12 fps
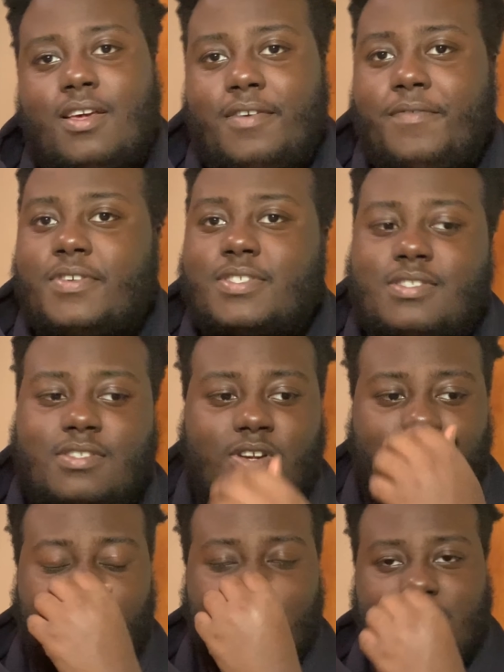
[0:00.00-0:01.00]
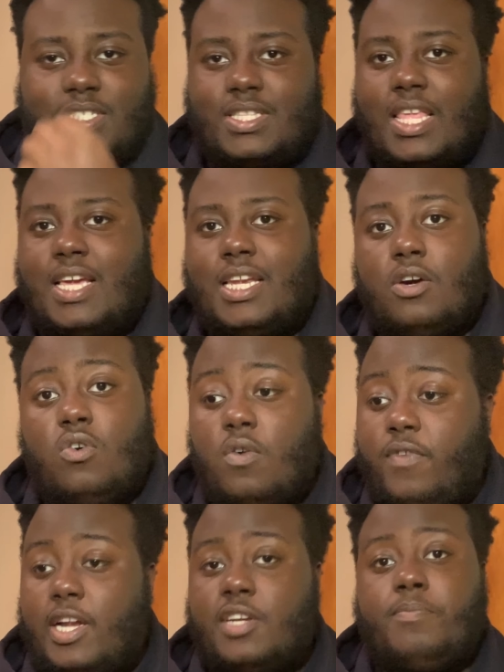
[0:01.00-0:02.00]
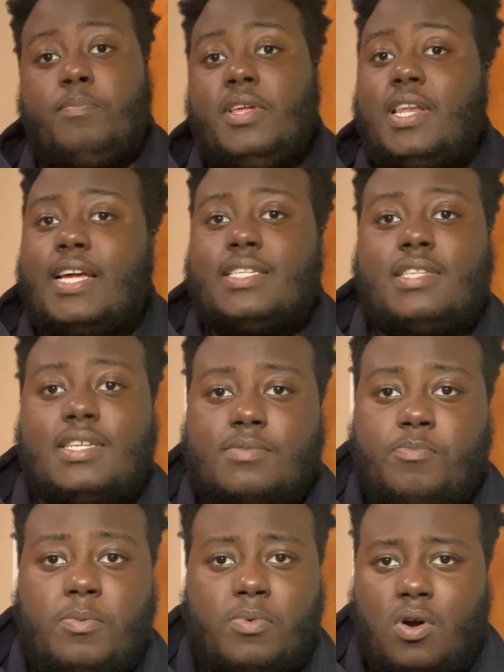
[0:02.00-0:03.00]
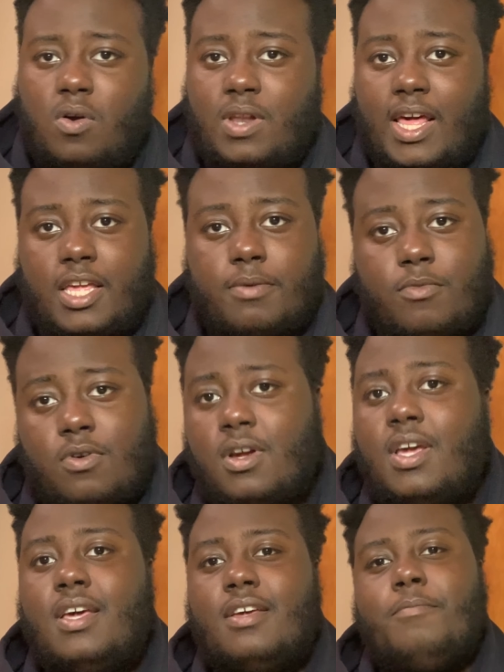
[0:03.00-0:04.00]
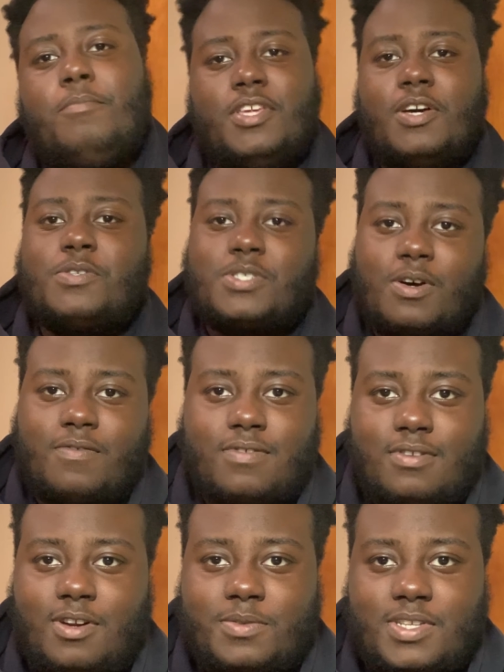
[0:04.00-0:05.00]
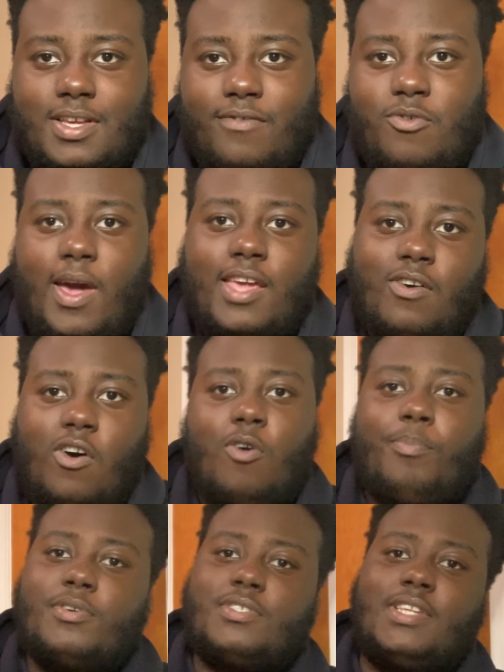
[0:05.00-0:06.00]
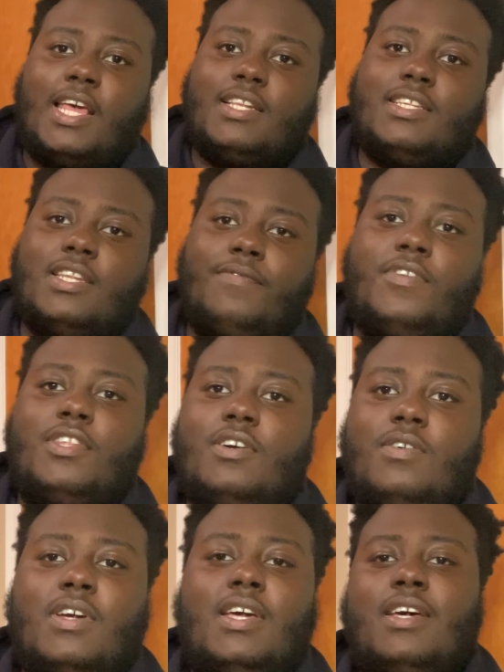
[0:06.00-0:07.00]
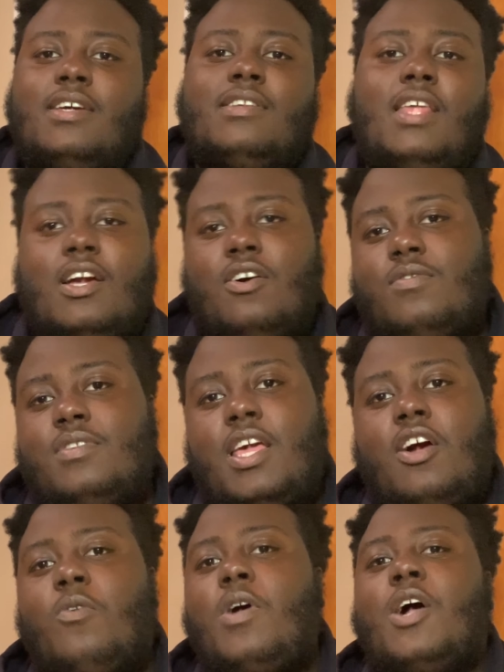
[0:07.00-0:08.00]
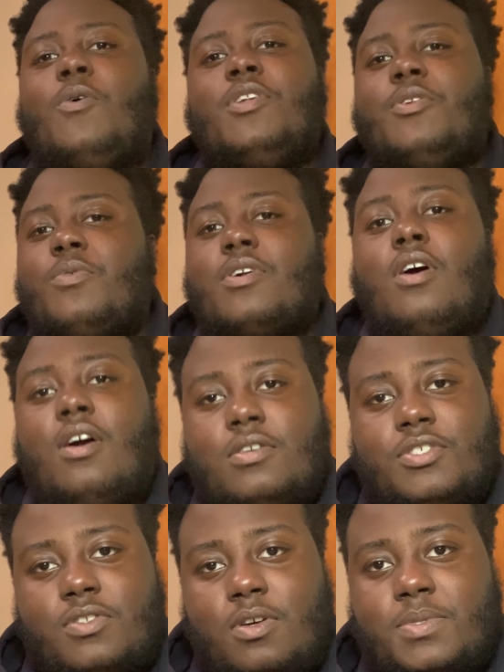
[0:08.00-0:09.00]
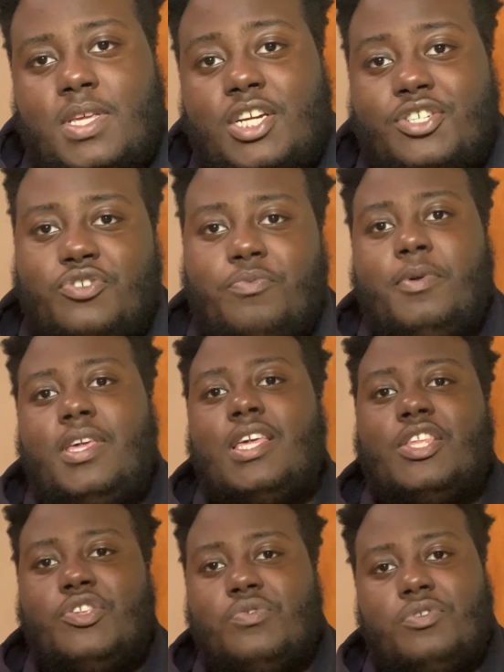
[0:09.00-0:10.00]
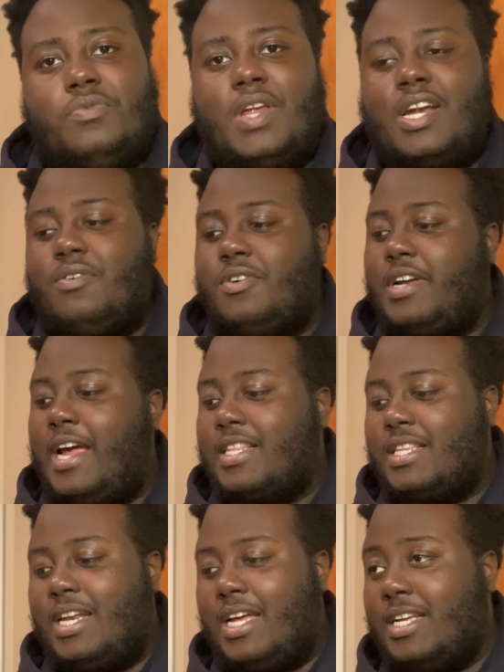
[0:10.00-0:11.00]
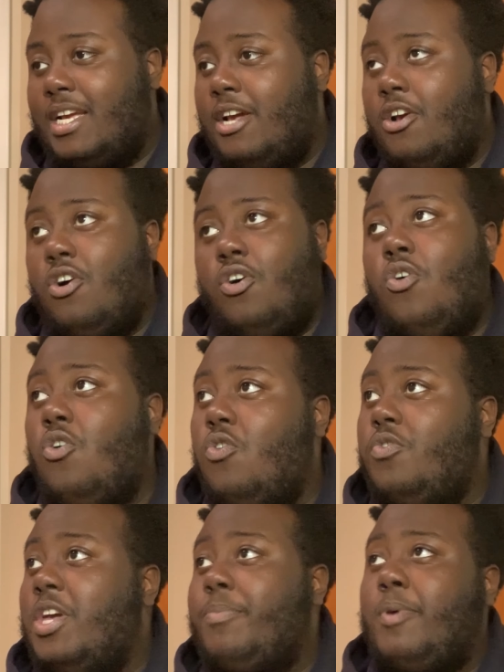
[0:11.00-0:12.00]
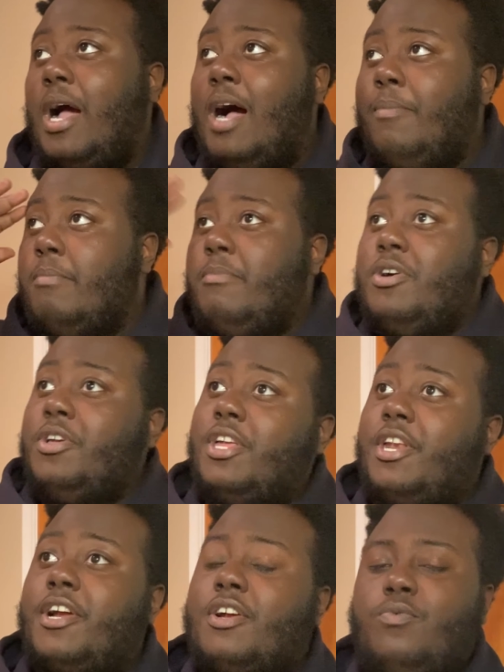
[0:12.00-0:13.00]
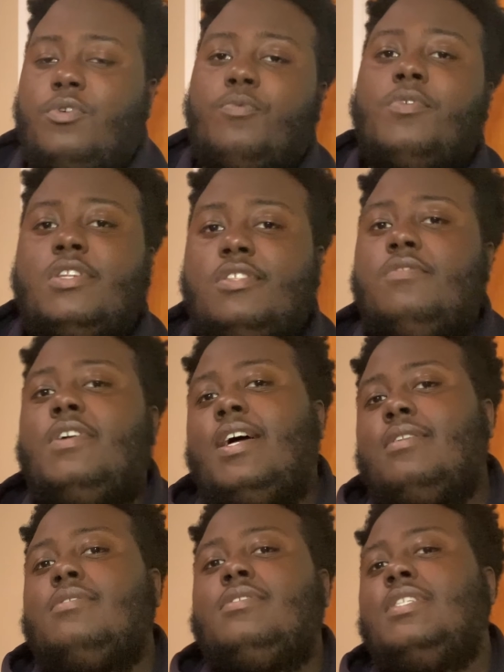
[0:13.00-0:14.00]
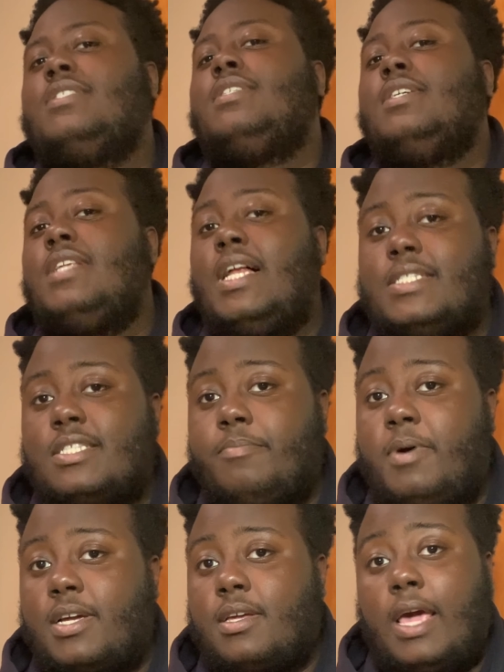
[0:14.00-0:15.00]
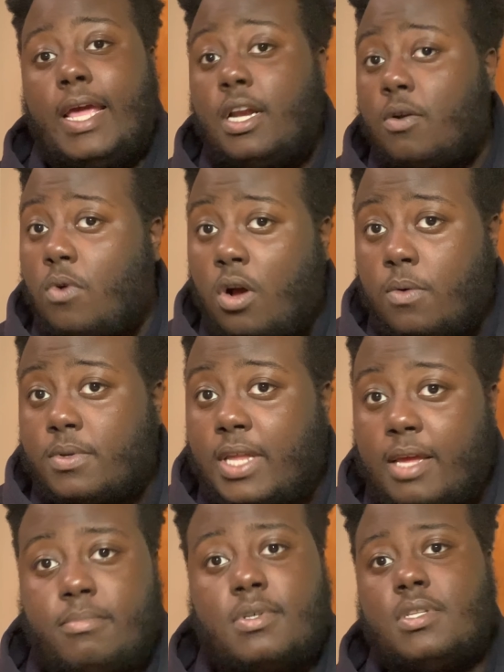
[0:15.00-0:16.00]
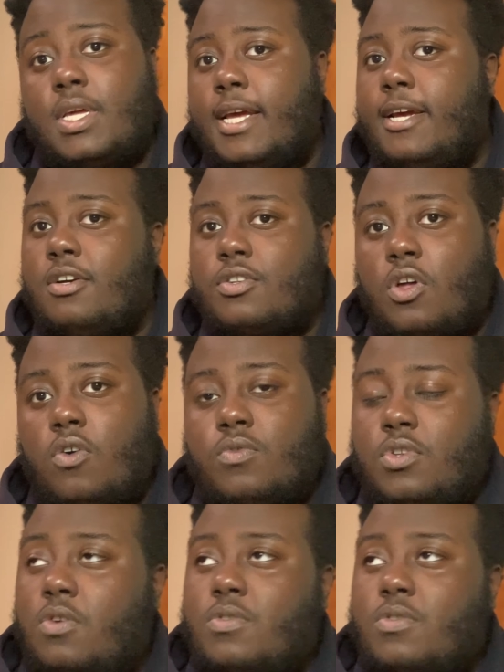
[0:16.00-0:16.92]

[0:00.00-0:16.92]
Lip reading: for, you know, just thinking like, oh, if I be like this, people gonna like it more. Be yourself. You know what I'm saying? If you have your own personality in the video, they go rock with it regardless. You know what I'm saying? Because you being you. You're not on here acting like, oh, yep, I'm a millionaire, when really you got $16 in your pocket. Ain't nothing wrong with that, but don't